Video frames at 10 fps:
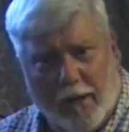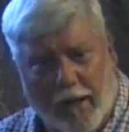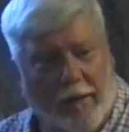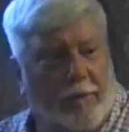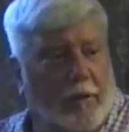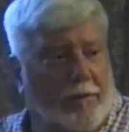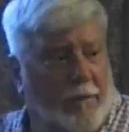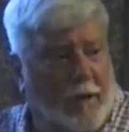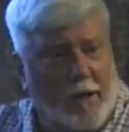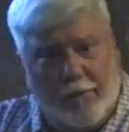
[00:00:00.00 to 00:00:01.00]
Even if
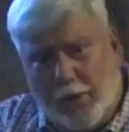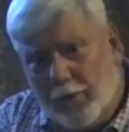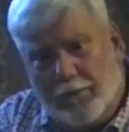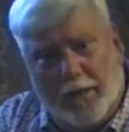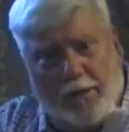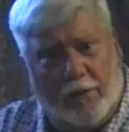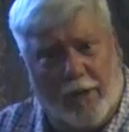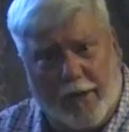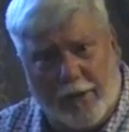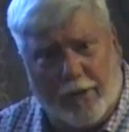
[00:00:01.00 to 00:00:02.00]
any of you been to
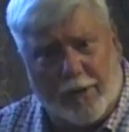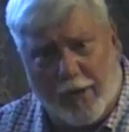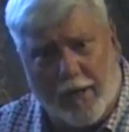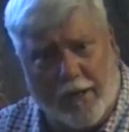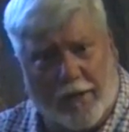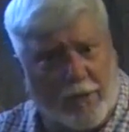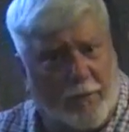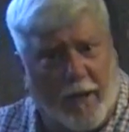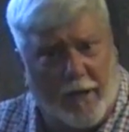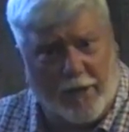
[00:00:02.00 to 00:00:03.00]
an Easter Sunday this
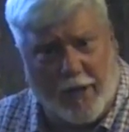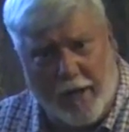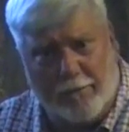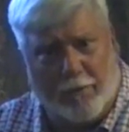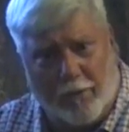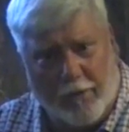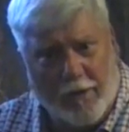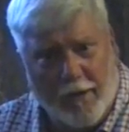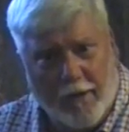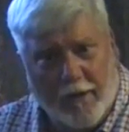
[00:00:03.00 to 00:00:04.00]
past
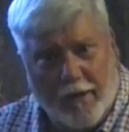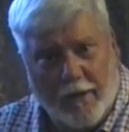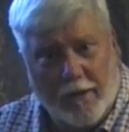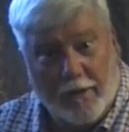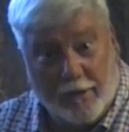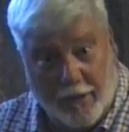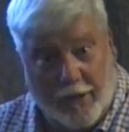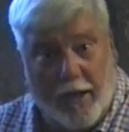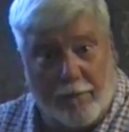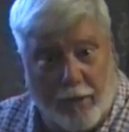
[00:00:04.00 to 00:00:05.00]
April, did
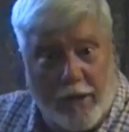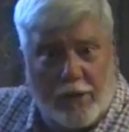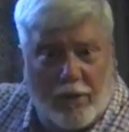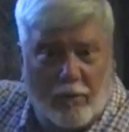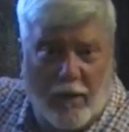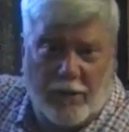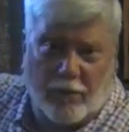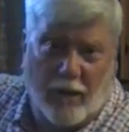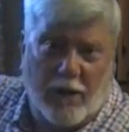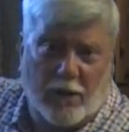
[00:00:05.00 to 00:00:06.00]
they preach the
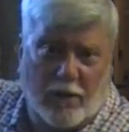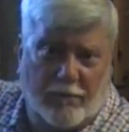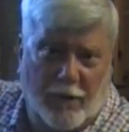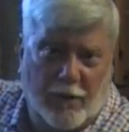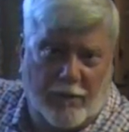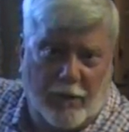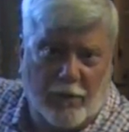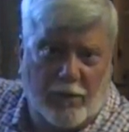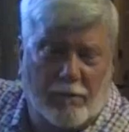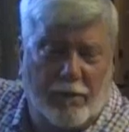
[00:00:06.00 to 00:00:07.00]
resurrection of the first
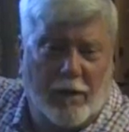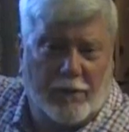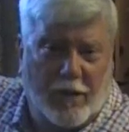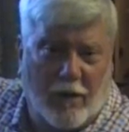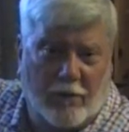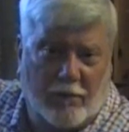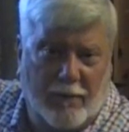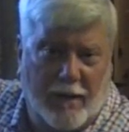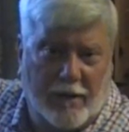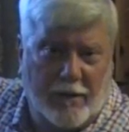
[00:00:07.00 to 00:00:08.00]
fruits that Paul's talking
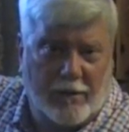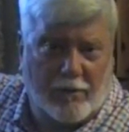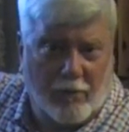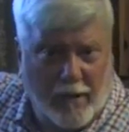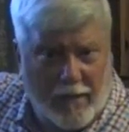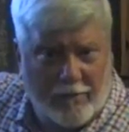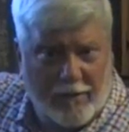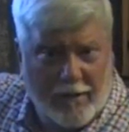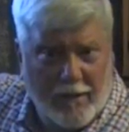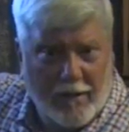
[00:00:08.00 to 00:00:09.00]
about here in Corinth?
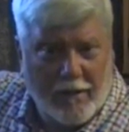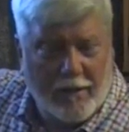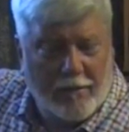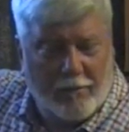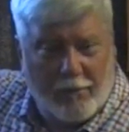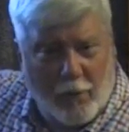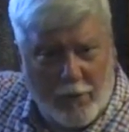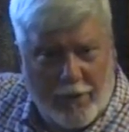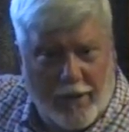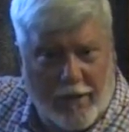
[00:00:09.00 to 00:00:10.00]
Well, of
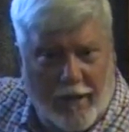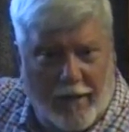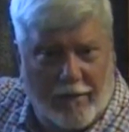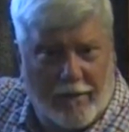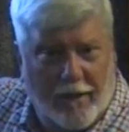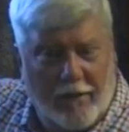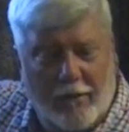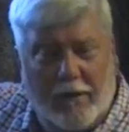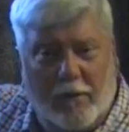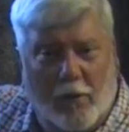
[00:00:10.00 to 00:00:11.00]
course they did. They
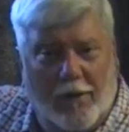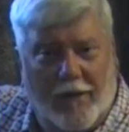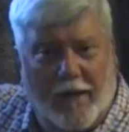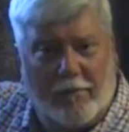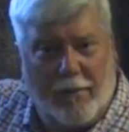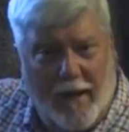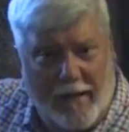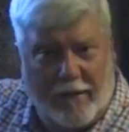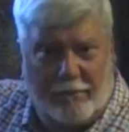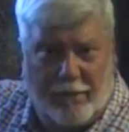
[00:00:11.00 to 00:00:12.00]
don't even know anything
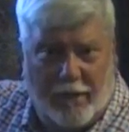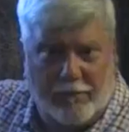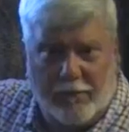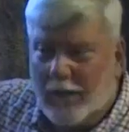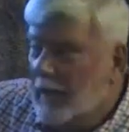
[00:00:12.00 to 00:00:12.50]
about it, people.